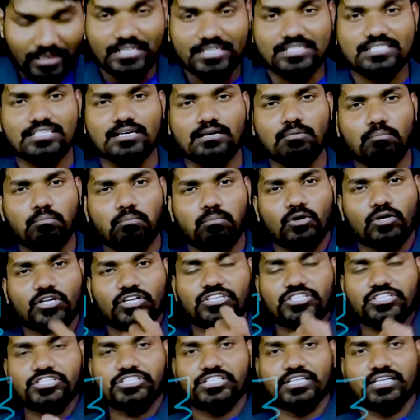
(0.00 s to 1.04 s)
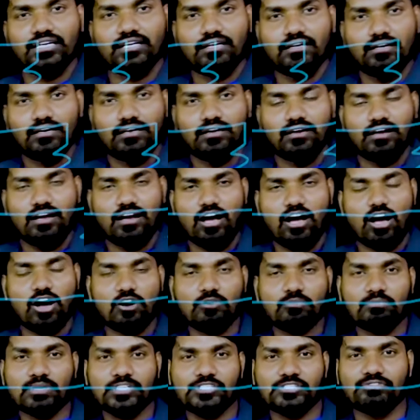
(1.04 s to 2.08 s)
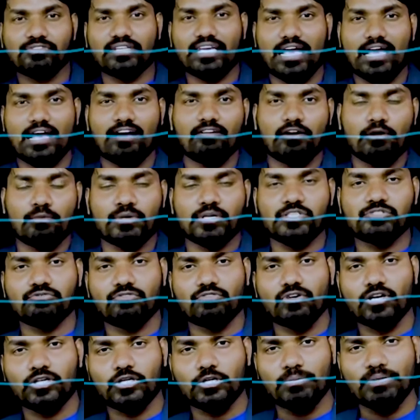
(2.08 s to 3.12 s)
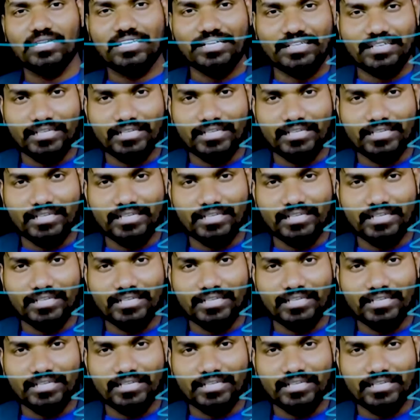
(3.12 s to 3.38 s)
It's a potential. How much we have, how much work to be